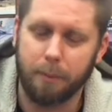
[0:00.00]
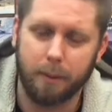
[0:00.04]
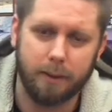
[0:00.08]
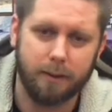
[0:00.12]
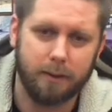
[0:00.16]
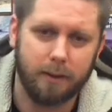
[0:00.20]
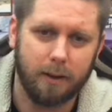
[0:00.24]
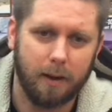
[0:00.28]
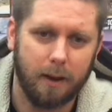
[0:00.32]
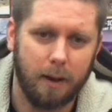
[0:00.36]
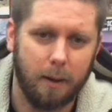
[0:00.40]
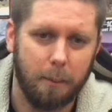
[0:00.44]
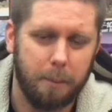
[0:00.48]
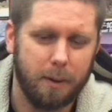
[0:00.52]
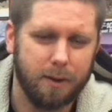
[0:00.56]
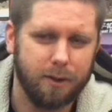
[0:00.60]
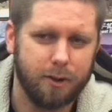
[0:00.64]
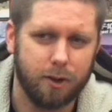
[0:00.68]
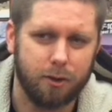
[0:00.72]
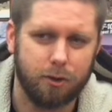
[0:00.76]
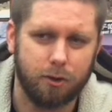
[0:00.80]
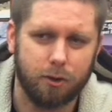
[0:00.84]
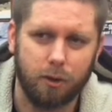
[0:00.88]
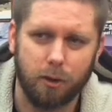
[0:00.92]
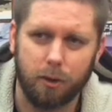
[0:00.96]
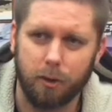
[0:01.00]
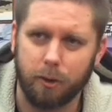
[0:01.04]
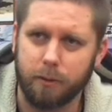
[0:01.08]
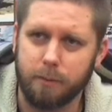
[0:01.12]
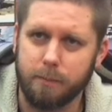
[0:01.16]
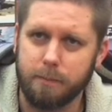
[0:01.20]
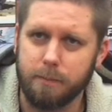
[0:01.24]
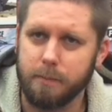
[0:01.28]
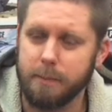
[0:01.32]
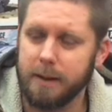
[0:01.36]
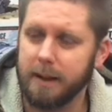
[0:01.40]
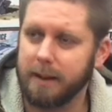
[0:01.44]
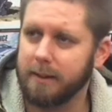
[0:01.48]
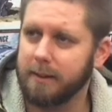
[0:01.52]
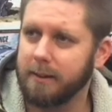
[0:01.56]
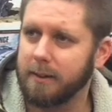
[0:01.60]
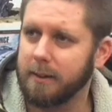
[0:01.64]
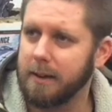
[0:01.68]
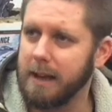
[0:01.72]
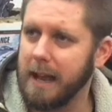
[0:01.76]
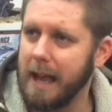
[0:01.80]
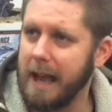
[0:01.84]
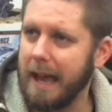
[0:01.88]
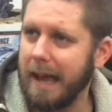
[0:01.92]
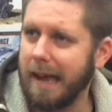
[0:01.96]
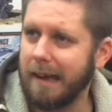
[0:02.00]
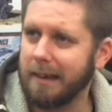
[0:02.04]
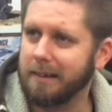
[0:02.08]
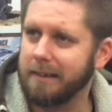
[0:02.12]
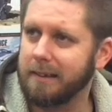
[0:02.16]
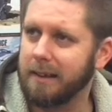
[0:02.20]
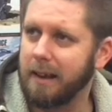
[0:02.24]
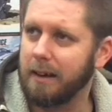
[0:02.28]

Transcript: But a bunch of little nicks and knacks